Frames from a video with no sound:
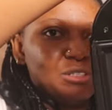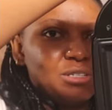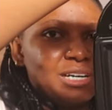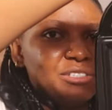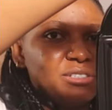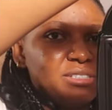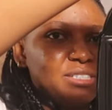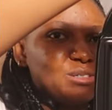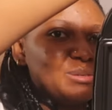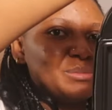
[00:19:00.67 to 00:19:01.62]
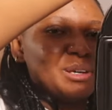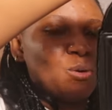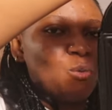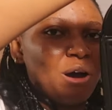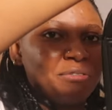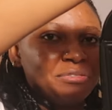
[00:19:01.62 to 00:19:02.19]
You can use this to make
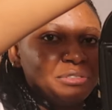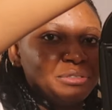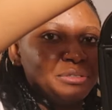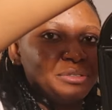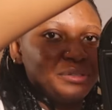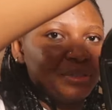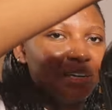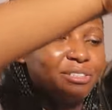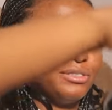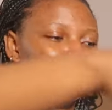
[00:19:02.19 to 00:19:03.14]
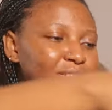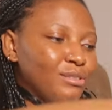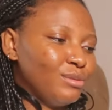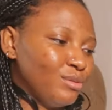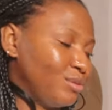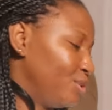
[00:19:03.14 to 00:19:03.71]
waffles. You can use this
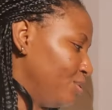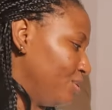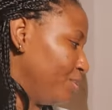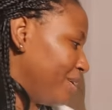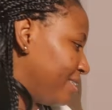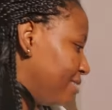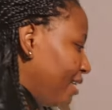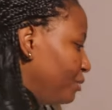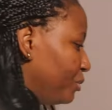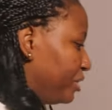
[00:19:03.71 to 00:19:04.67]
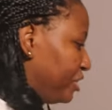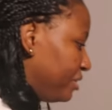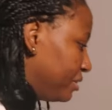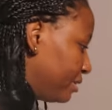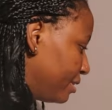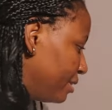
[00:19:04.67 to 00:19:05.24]
to, you know, make sandwiches.